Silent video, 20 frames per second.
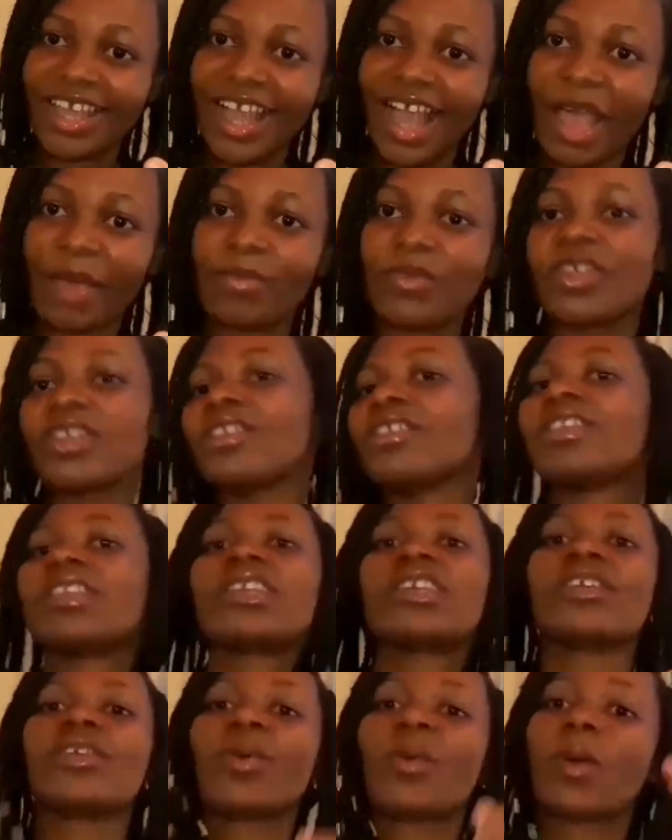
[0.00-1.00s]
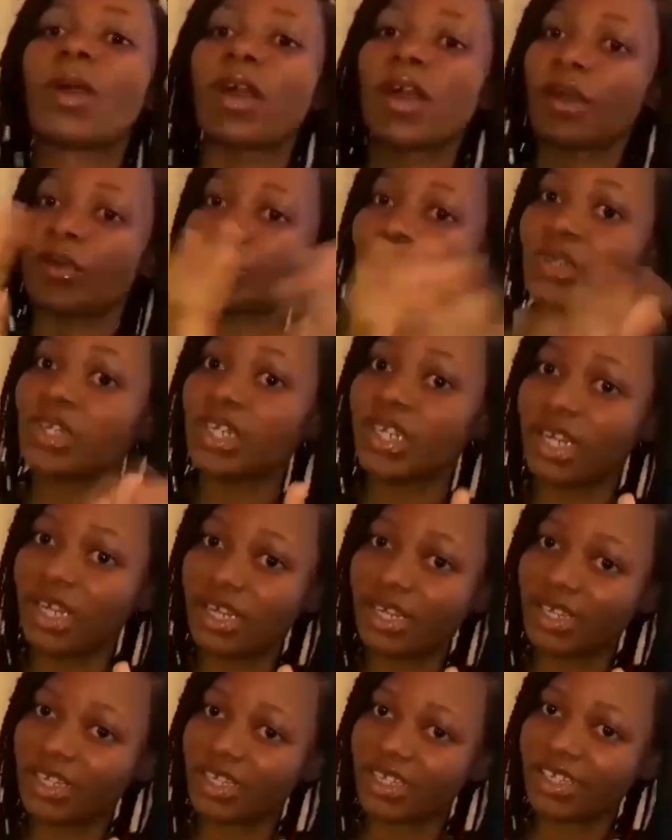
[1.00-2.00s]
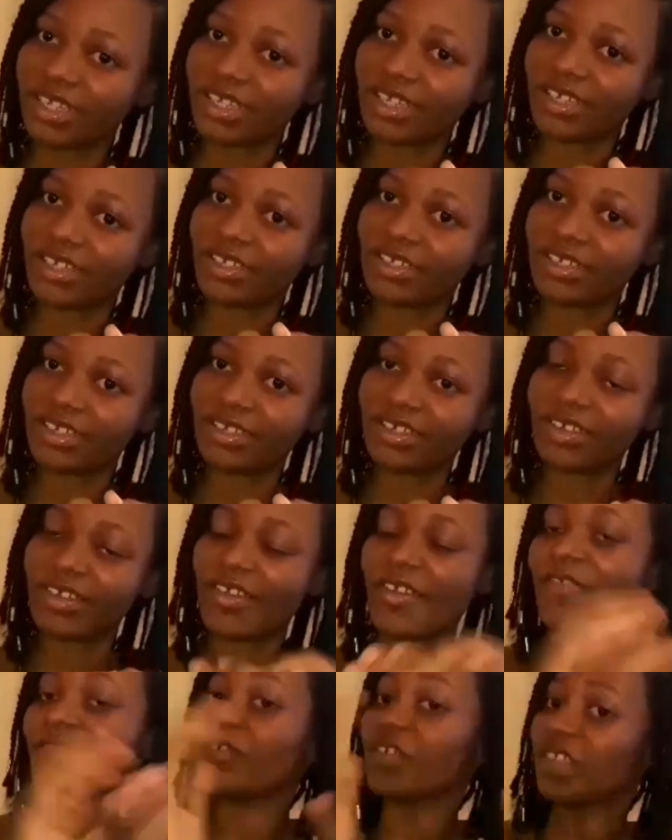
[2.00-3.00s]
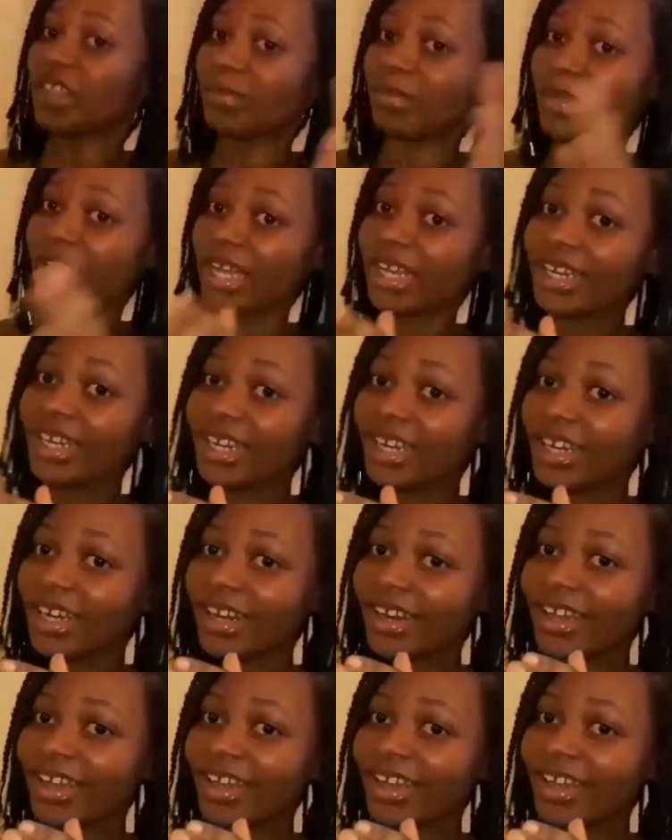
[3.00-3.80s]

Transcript: I mean, your career for the man?